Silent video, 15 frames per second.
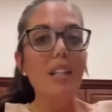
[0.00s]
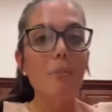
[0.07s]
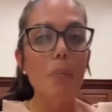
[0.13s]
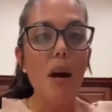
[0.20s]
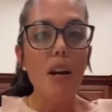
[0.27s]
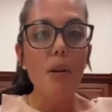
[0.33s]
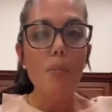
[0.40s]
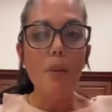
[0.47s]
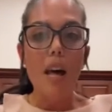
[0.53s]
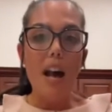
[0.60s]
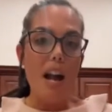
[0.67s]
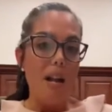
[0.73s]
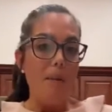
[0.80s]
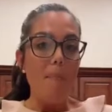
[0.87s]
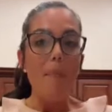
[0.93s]
bottom
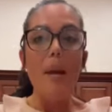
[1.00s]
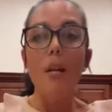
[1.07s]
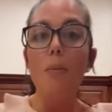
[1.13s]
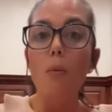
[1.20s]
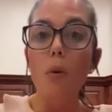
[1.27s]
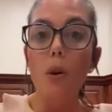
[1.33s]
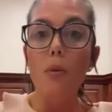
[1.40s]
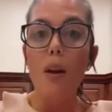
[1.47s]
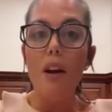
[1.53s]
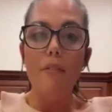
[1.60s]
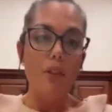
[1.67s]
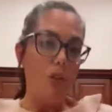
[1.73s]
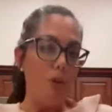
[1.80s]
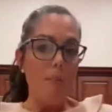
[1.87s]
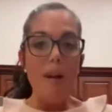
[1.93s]
line, make more
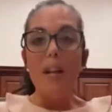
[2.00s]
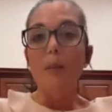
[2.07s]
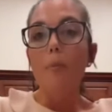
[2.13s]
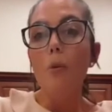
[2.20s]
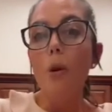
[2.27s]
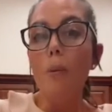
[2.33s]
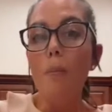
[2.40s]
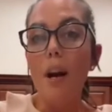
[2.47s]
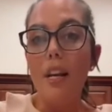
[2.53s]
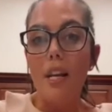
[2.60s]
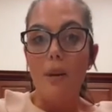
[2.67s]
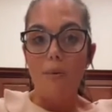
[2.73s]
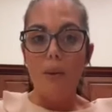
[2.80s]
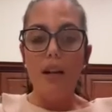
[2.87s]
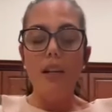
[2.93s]
revenue, make more
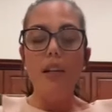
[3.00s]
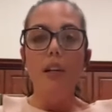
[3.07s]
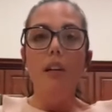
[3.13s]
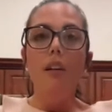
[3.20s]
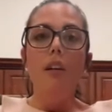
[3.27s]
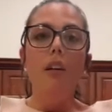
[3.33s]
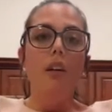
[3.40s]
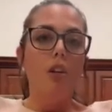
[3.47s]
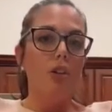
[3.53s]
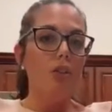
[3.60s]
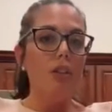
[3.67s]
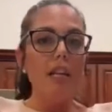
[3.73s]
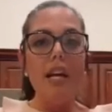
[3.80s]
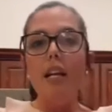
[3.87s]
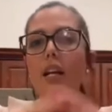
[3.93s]
money, right?
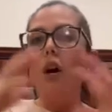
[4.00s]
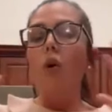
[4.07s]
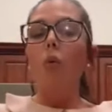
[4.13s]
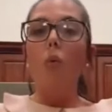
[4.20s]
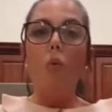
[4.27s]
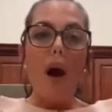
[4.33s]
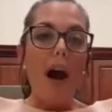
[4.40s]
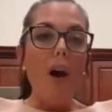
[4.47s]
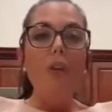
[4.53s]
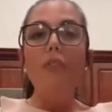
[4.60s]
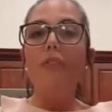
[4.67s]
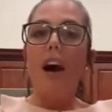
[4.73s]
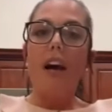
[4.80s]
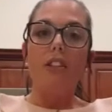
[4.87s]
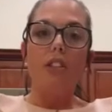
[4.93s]
Create a wow
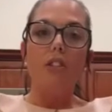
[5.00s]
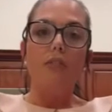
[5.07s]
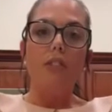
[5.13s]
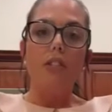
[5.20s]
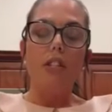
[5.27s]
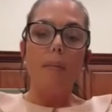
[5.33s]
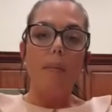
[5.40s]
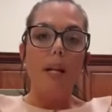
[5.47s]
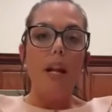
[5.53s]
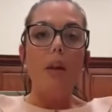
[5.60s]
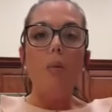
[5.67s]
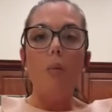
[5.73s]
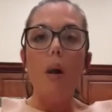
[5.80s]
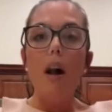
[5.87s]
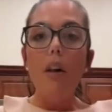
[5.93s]
factor for somebody.
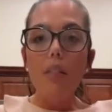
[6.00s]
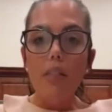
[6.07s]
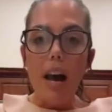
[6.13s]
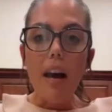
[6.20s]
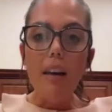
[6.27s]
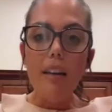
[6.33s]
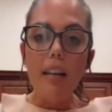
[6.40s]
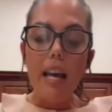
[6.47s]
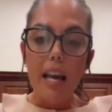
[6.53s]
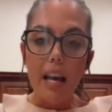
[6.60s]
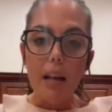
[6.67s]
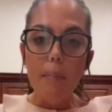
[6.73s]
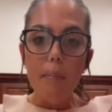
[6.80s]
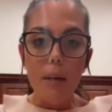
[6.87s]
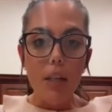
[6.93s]
And while that
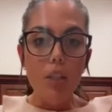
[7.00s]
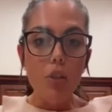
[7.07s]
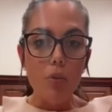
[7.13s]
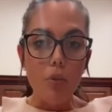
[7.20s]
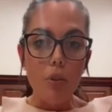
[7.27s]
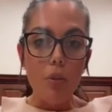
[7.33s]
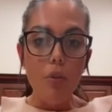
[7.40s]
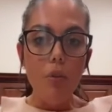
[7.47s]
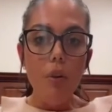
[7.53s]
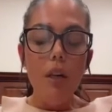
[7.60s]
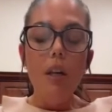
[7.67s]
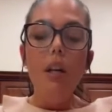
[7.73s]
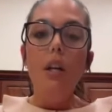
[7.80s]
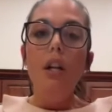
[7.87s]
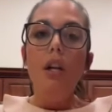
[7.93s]
can be true,
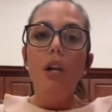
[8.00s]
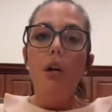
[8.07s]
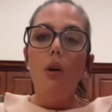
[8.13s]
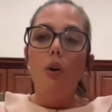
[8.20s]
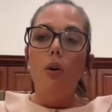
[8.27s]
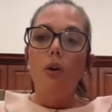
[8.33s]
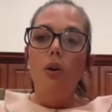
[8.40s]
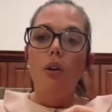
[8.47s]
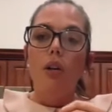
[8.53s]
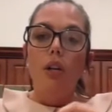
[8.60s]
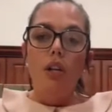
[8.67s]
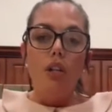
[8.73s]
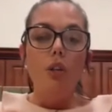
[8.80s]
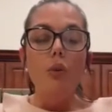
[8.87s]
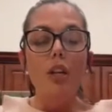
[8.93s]

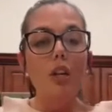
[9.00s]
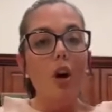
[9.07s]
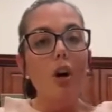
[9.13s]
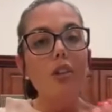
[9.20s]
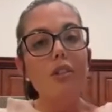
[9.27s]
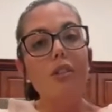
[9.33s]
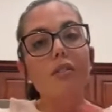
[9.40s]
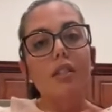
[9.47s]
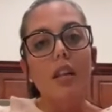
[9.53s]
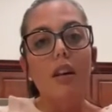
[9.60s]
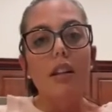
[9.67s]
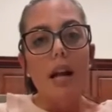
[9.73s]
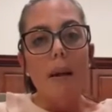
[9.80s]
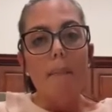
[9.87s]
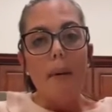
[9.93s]
you can also scale
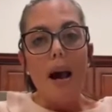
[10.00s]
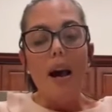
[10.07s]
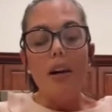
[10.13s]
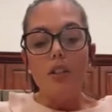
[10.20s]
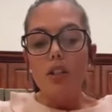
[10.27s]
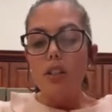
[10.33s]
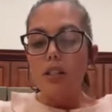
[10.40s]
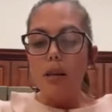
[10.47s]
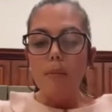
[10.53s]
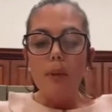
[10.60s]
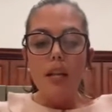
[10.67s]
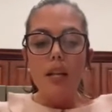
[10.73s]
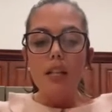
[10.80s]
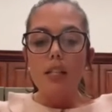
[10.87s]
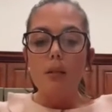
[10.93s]
that back to
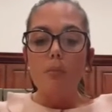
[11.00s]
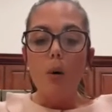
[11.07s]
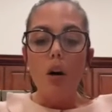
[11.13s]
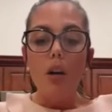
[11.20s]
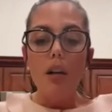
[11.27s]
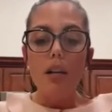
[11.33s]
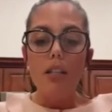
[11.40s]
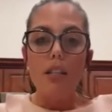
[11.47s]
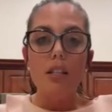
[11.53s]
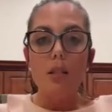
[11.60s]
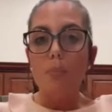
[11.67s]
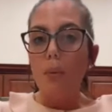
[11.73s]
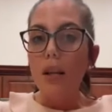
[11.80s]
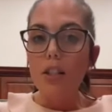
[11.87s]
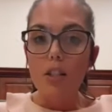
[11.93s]
something as small as a
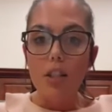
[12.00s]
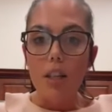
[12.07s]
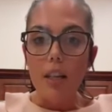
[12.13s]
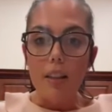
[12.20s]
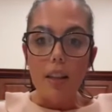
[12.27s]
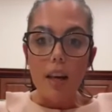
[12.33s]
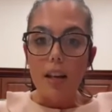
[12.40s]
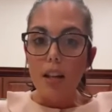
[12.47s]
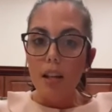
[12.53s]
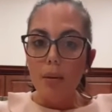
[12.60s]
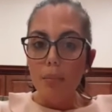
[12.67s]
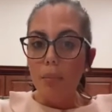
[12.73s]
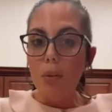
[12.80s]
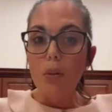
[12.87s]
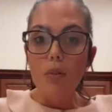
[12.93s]
spreadsheet that can
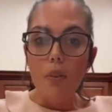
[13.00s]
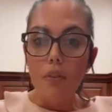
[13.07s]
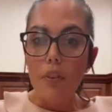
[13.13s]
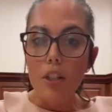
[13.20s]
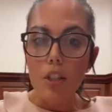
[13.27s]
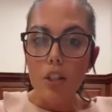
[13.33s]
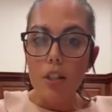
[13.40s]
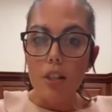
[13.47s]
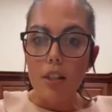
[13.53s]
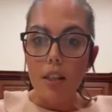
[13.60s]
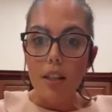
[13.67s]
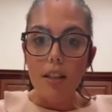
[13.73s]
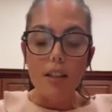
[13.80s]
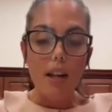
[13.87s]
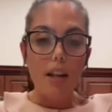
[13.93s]
improve
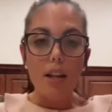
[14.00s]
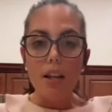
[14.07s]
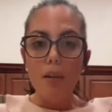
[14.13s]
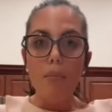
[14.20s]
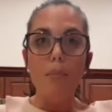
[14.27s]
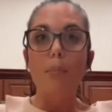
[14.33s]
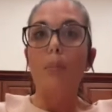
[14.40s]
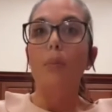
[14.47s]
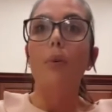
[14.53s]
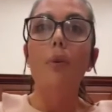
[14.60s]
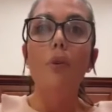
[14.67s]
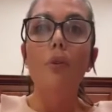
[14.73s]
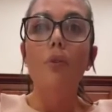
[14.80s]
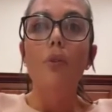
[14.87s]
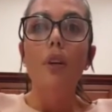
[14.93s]
efficiency, that can
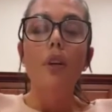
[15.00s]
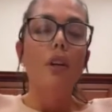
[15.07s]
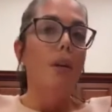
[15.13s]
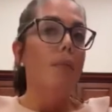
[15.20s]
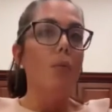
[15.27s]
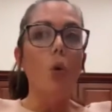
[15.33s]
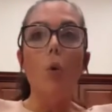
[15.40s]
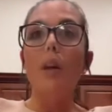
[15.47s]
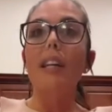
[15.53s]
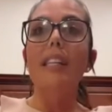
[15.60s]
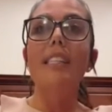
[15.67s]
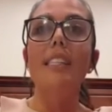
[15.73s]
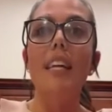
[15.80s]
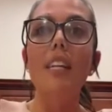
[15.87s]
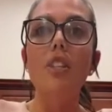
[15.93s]
improve
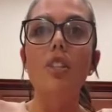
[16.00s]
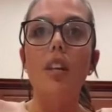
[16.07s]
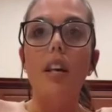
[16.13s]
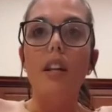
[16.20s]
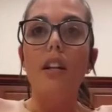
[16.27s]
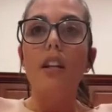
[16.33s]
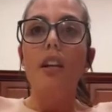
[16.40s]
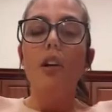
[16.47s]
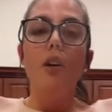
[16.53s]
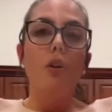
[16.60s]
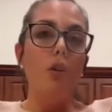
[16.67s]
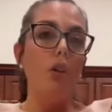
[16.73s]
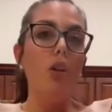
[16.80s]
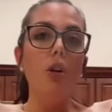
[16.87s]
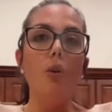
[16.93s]
organization,
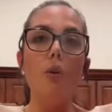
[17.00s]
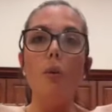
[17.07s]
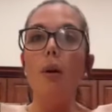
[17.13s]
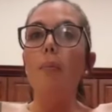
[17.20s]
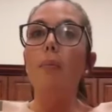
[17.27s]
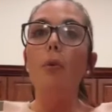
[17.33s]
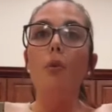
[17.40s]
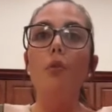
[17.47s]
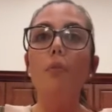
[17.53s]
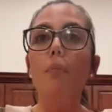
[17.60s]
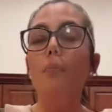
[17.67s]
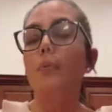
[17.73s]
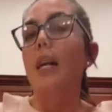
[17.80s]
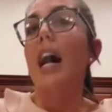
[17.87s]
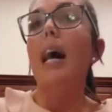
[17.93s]

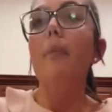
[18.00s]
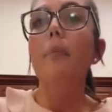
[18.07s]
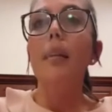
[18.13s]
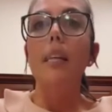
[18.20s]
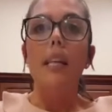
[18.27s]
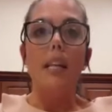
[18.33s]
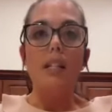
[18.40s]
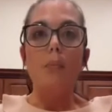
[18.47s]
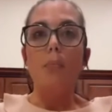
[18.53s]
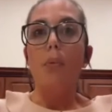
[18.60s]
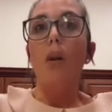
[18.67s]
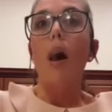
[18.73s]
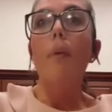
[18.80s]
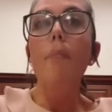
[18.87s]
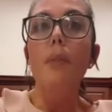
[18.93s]
improve timeliness,
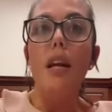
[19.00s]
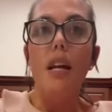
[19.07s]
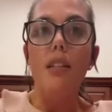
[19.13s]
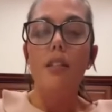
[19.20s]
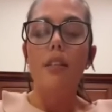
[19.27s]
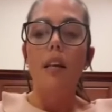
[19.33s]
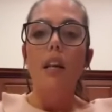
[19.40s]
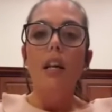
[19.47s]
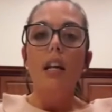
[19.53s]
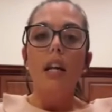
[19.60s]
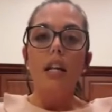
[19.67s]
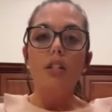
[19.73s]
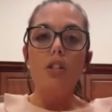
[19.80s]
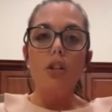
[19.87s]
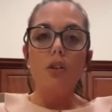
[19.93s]
promptness.
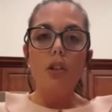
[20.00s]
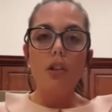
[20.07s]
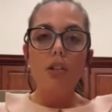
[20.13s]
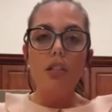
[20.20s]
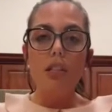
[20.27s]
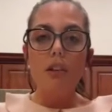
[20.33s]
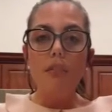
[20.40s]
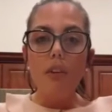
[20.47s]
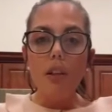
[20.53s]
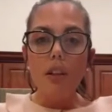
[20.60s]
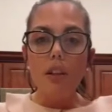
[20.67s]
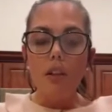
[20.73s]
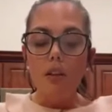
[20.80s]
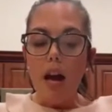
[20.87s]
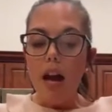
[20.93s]
And so there's
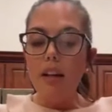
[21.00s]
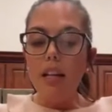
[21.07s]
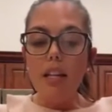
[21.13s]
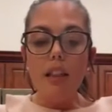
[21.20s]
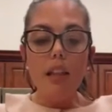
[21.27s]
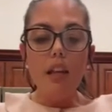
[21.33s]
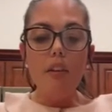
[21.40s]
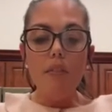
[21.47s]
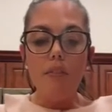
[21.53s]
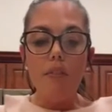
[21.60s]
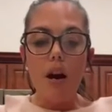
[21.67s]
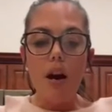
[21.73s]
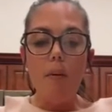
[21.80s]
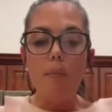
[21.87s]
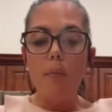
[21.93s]
anything
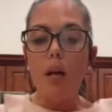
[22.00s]
from a